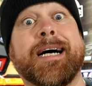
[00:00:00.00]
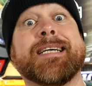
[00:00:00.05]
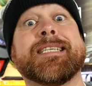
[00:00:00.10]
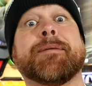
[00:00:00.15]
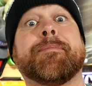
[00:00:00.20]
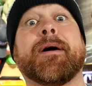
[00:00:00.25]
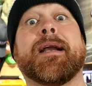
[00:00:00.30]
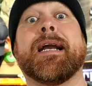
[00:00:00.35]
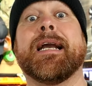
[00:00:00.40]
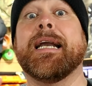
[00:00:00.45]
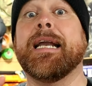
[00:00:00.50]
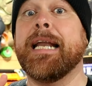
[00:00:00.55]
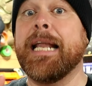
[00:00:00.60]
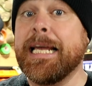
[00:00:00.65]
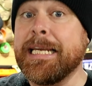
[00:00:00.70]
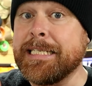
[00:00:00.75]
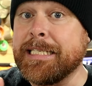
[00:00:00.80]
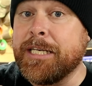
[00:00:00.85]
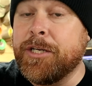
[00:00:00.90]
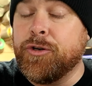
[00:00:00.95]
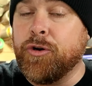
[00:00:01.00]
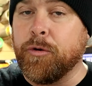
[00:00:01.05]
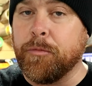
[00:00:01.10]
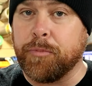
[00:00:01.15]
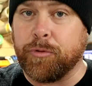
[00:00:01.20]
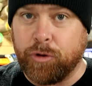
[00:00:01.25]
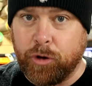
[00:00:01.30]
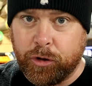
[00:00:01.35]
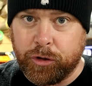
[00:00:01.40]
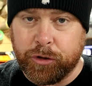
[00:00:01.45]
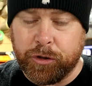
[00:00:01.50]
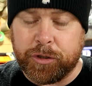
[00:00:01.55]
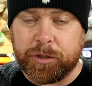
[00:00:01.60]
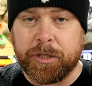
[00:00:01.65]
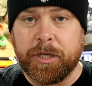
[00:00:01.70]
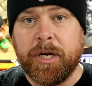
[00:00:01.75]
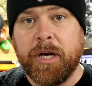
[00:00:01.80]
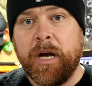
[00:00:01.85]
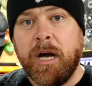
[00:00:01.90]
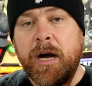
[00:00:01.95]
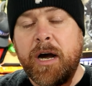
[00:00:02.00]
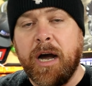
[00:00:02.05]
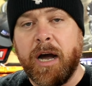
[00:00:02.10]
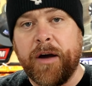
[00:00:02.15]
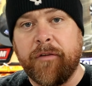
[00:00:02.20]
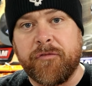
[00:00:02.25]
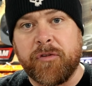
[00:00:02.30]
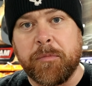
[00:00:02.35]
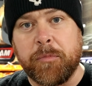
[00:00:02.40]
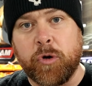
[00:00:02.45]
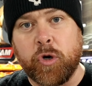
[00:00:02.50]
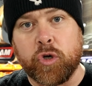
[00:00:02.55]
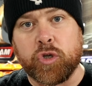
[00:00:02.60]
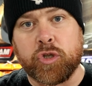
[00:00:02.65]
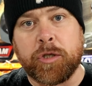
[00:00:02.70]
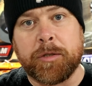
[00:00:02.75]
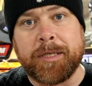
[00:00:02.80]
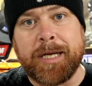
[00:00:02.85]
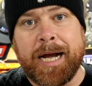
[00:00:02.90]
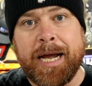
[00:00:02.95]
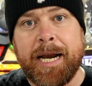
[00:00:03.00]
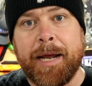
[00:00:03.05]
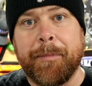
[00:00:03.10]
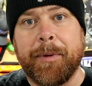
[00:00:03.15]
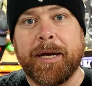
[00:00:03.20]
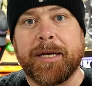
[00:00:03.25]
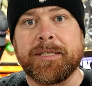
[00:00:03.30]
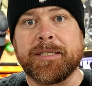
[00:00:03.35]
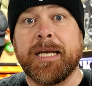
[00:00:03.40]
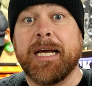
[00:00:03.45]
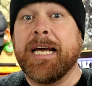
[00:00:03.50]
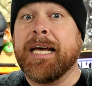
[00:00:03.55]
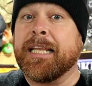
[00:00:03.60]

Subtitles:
about a lesser known product from Custom Dynamics